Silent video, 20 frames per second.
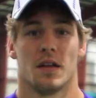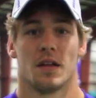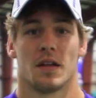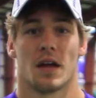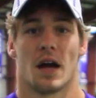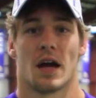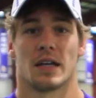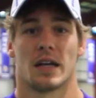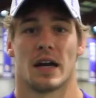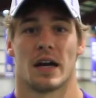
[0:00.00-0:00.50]

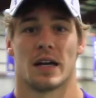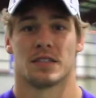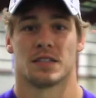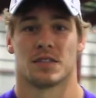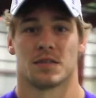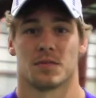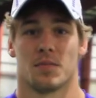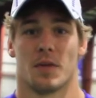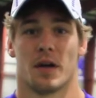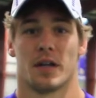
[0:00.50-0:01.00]
Hi
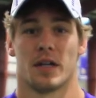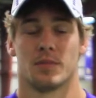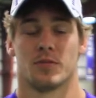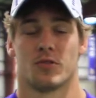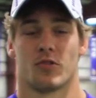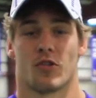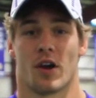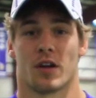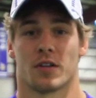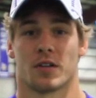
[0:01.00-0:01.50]
guys, my name's
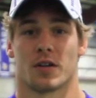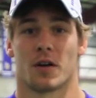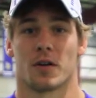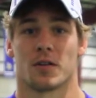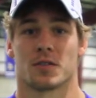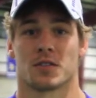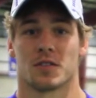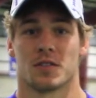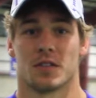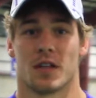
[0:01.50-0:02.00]
John
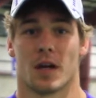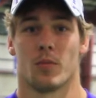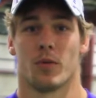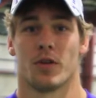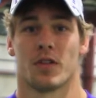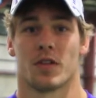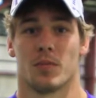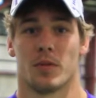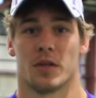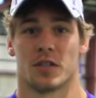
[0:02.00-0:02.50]
Carlson. I'm
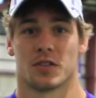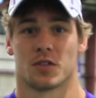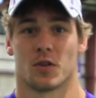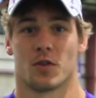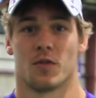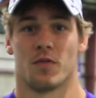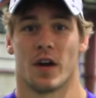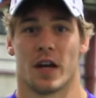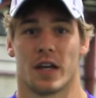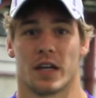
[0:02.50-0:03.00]
with the
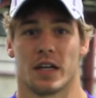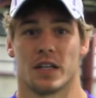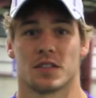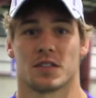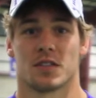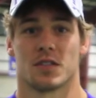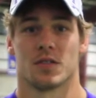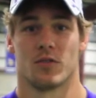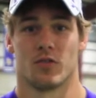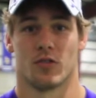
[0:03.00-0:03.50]
Minnesota Vikings.
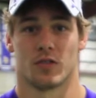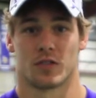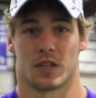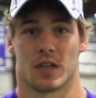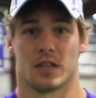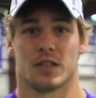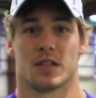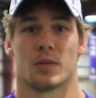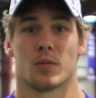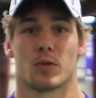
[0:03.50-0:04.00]
Just
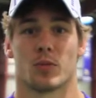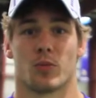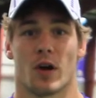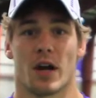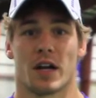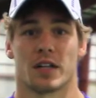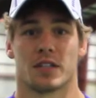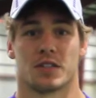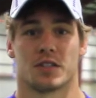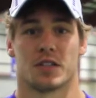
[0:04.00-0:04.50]
got done with
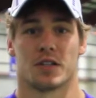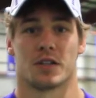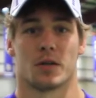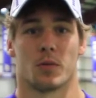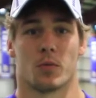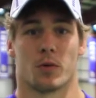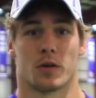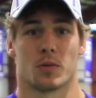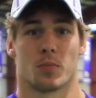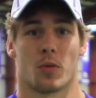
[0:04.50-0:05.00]
practice here
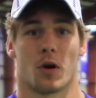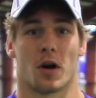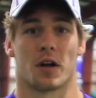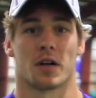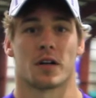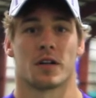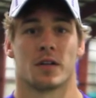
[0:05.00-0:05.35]
at Winter Park.